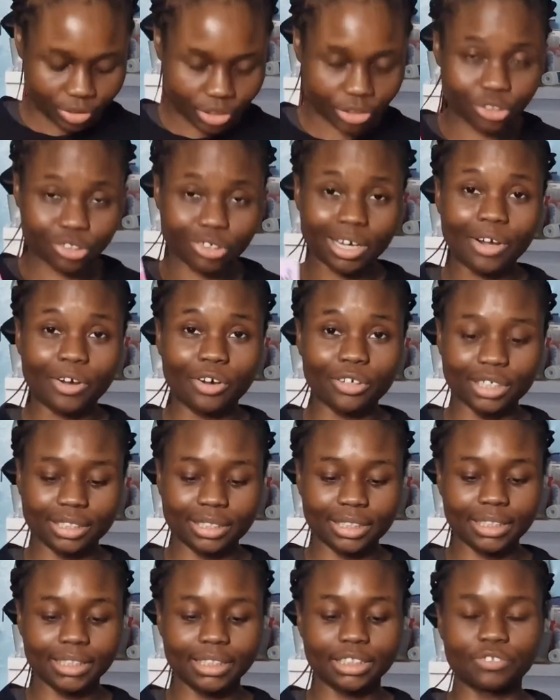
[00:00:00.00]
So I
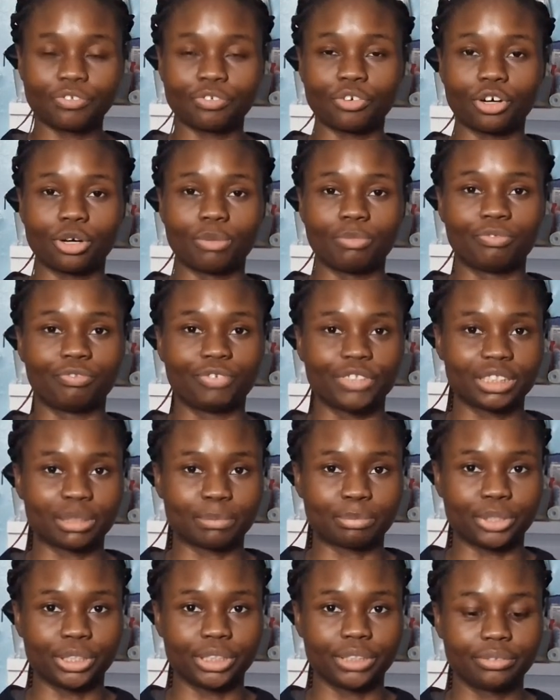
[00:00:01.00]
ordered these from
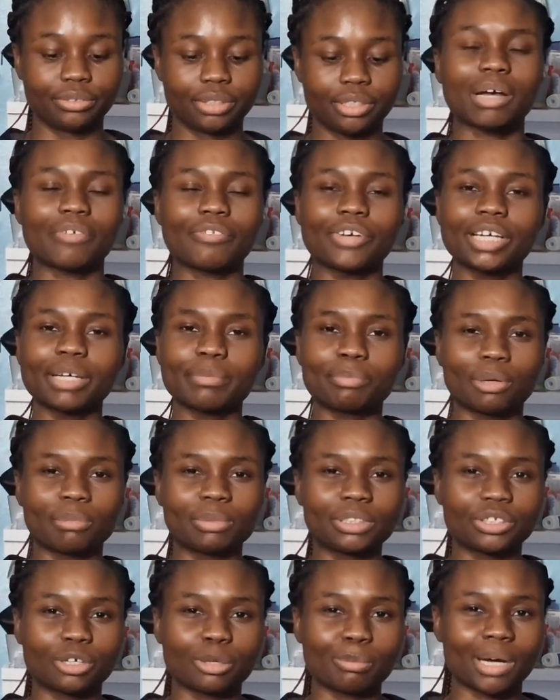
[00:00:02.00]
Vistaprint. I think it
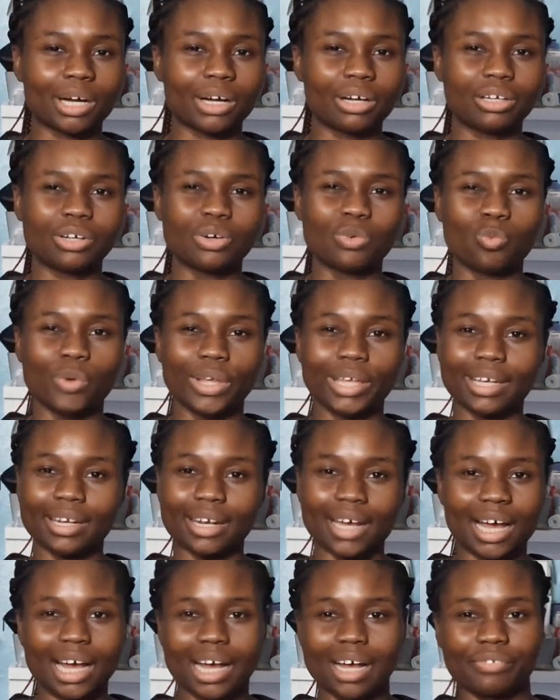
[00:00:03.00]
probably took about a week
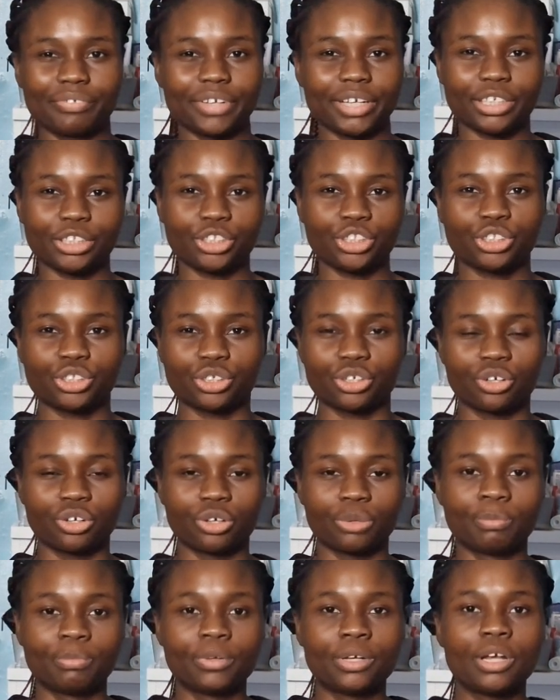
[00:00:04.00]
and a half-ish to
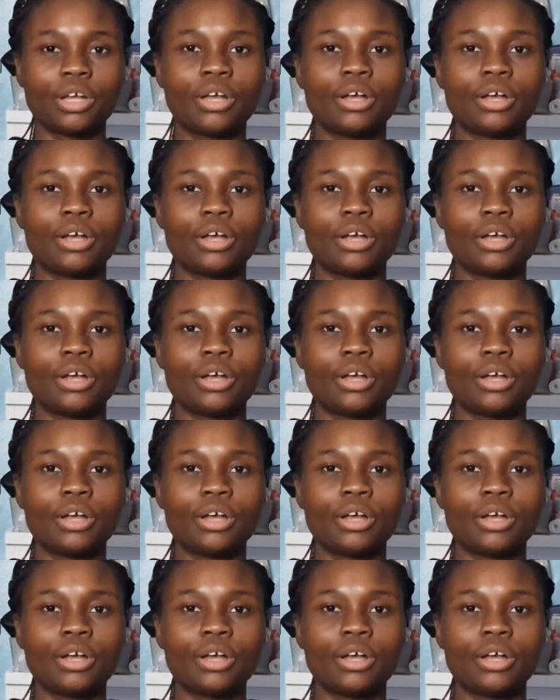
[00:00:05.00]
come,